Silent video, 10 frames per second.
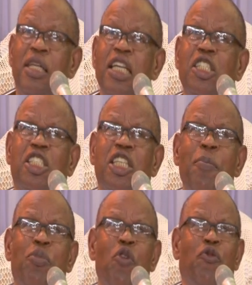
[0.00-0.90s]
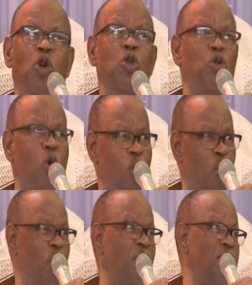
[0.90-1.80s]
is simple for you to
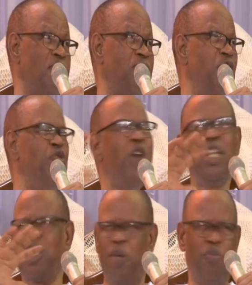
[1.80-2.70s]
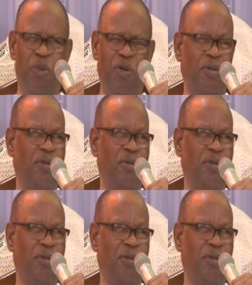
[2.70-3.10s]
go. Very simple.